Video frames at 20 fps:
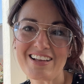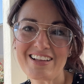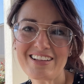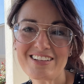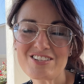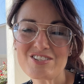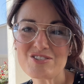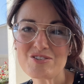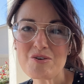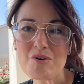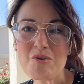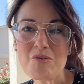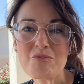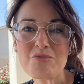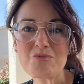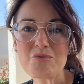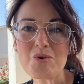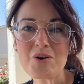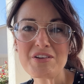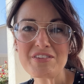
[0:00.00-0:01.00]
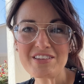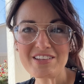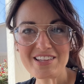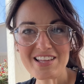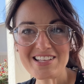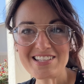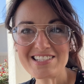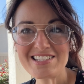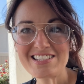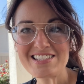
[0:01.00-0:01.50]
So for the
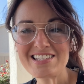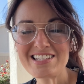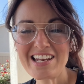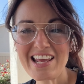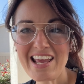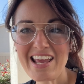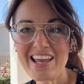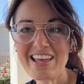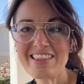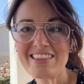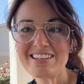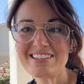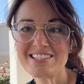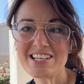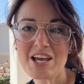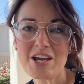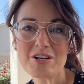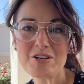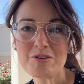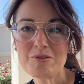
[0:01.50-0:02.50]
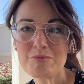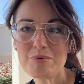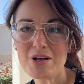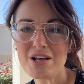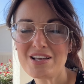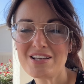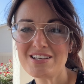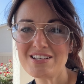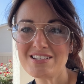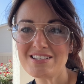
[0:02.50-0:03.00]
lesson today, the
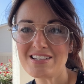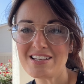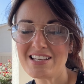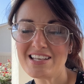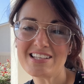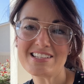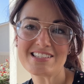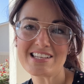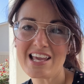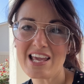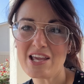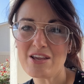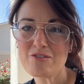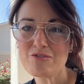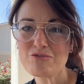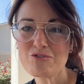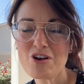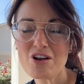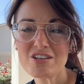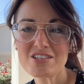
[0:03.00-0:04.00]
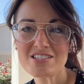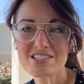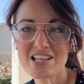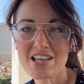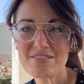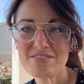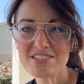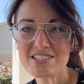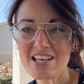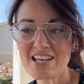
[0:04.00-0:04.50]
title is A Frog's
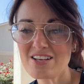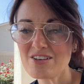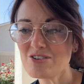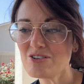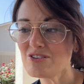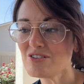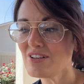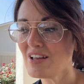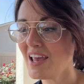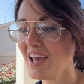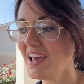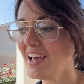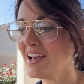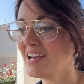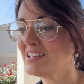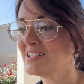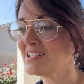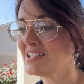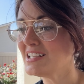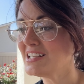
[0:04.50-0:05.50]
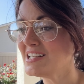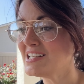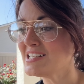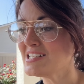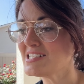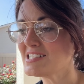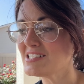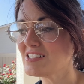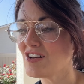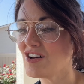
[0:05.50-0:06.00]
Life Cycle, and it
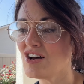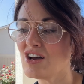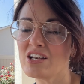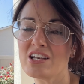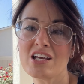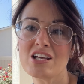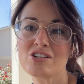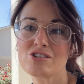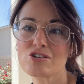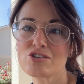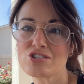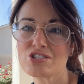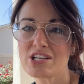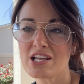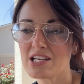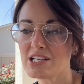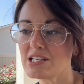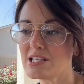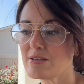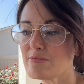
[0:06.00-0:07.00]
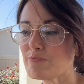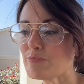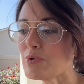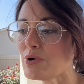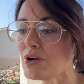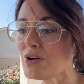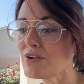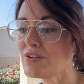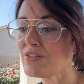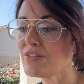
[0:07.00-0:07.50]
is on understanding
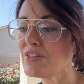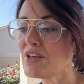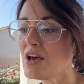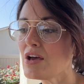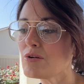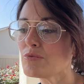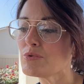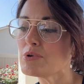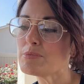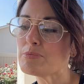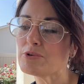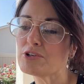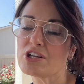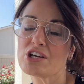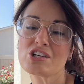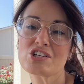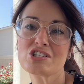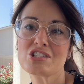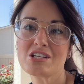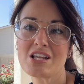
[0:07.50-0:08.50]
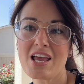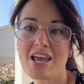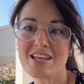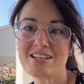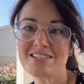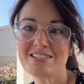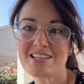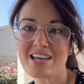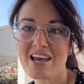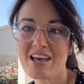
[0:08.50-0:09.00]
birth, reproduction,
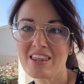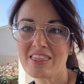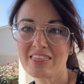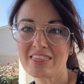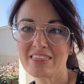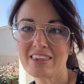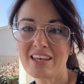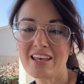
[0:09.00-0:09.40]
and death.